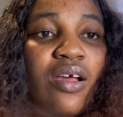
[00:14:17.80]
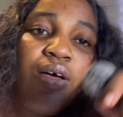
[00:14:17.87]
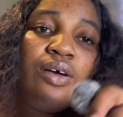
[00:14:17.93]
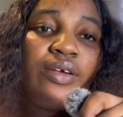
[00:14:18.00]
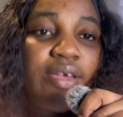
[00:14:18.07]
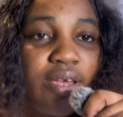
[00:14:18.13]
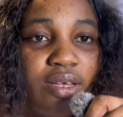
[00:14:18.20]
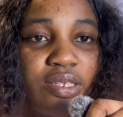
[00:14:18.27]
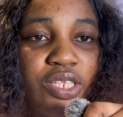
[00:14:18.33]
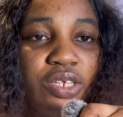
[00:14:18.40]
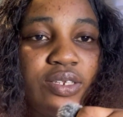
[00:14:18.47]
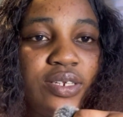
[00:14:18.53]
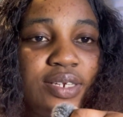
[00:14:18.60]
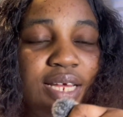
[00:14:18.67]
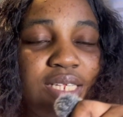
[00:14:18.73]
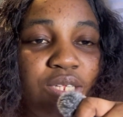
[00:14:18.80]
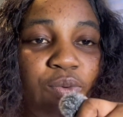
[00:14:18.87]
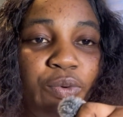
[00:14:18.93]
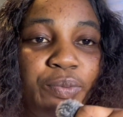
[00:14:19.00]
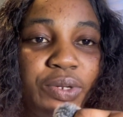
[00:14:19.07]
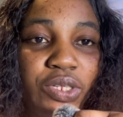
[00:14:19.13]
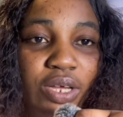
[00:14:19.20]
Okay, so the next thing
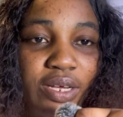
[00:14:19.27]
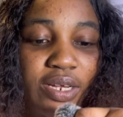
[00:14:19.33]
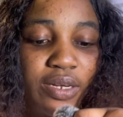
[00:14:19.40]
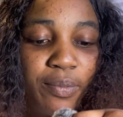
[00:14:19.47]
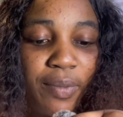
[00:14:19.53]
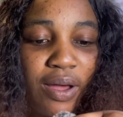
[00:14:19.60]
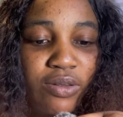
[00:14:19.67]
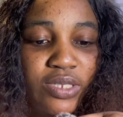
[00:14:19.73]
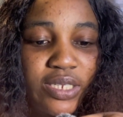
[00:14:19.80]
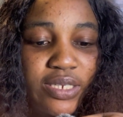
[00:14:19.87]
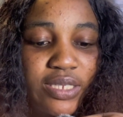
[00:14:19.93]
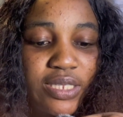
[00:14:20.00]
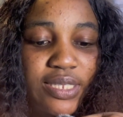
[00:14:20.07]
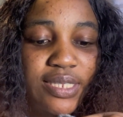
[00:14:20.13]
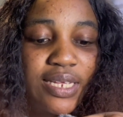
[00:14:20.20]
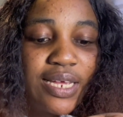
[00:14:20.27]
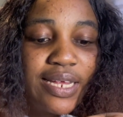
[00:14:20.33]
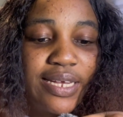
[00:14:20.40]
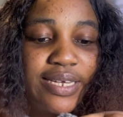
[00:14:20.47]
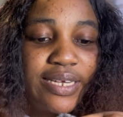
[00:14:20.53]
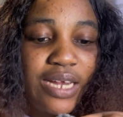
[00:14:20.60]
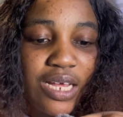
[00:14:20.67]
we'll be talking about is
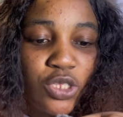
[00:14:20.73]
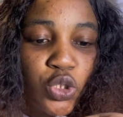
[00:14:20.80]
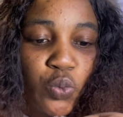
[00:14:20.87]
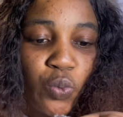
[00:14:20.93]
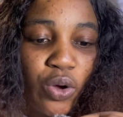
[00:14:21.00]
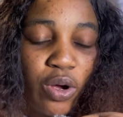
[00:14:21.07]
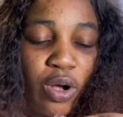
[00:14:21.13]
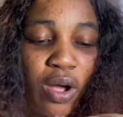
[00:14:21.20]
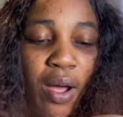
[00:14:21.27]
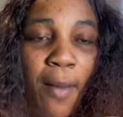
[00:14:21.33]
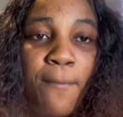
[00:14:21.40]
network.